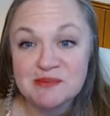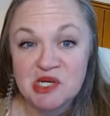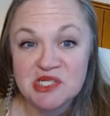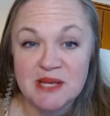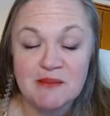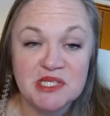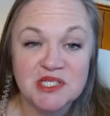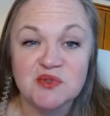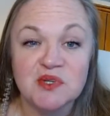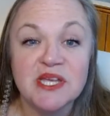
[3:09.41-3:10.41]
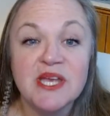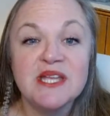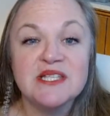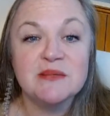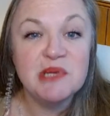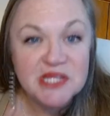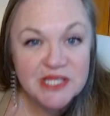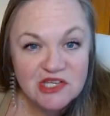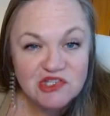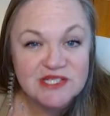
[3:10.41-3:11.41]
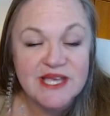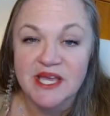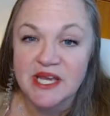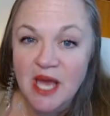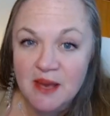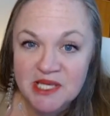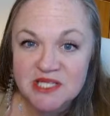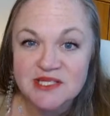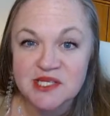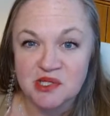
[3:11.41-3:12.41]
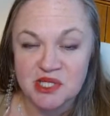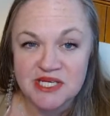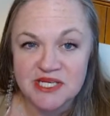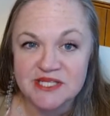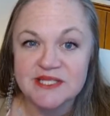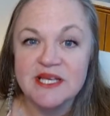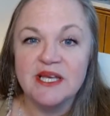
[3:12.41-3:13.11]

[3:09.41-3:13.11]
maritime industry to meet the nation's economic and security needs.